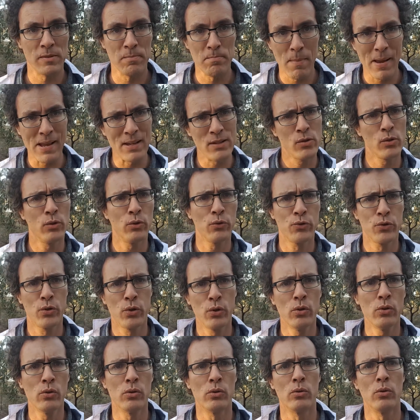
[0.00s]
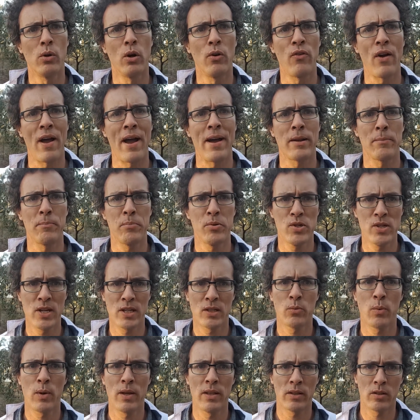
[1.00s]
mental tool of how to
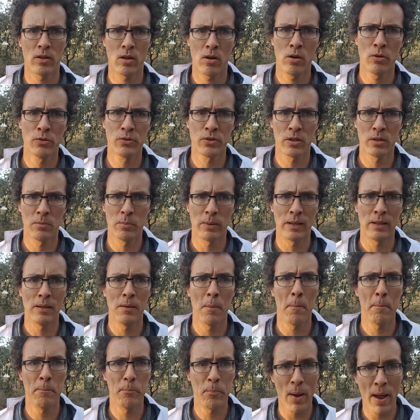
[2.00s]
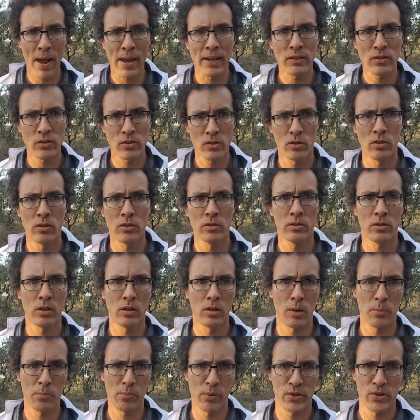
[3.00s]
predict where the gold's going to be based on the
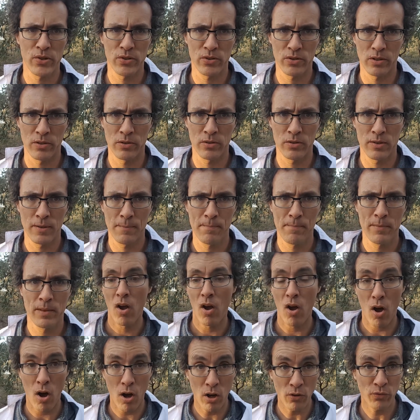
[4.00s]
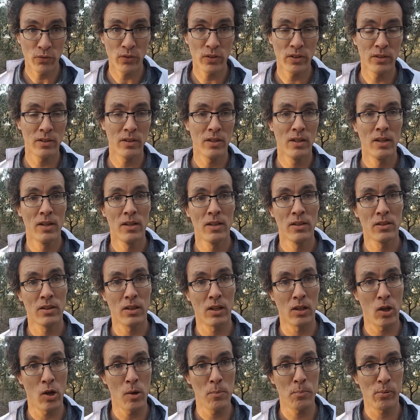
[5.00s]
low pressure zones. Often, the
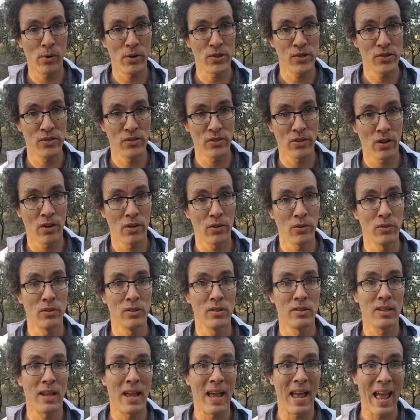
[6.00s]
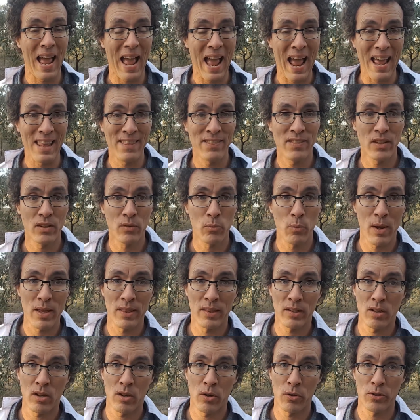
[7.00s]
low pressure zones and where
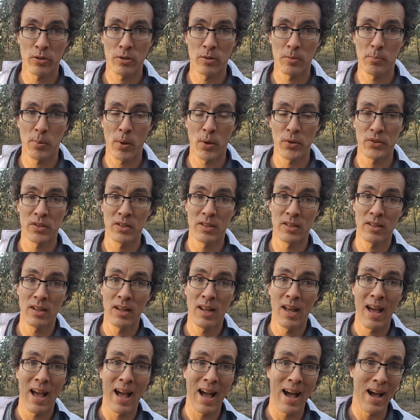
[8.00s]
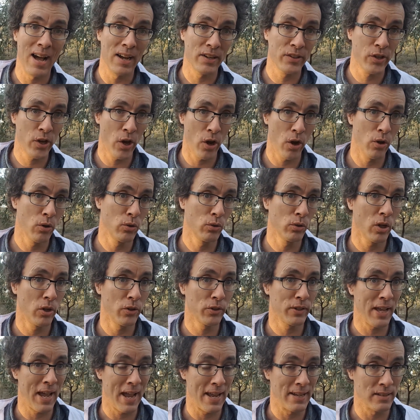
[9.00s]
the gold is deposited are
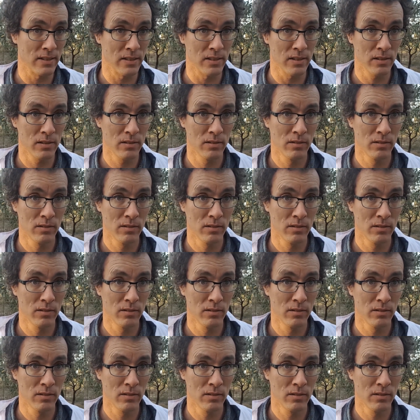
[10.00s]
co-located.